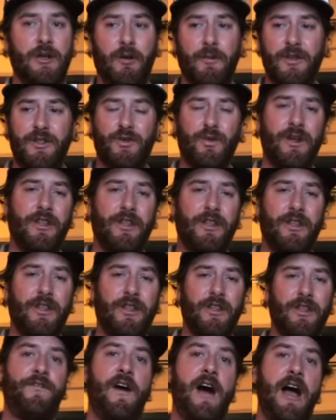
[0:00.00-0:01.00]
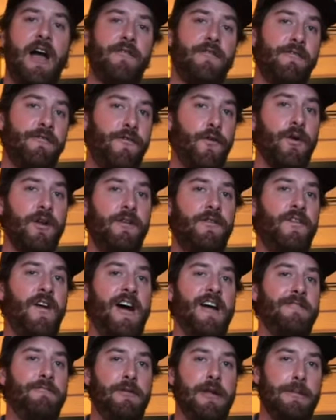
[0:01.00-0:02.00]
It's somewhere between 35 and
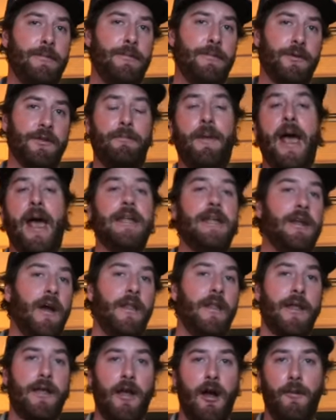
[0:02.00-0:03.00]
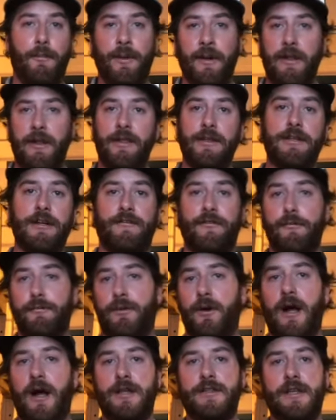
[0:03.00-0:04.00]
45 people, depending on the company and the
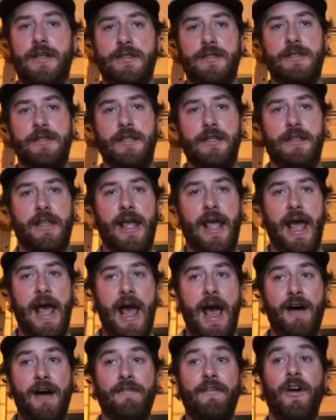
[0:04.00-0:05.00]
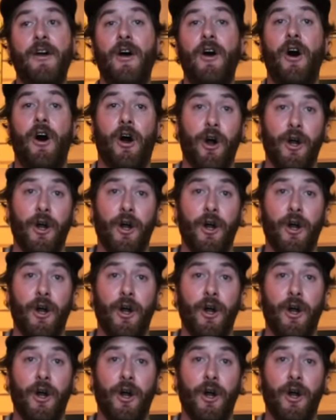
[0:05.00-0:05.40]
different processes that they have,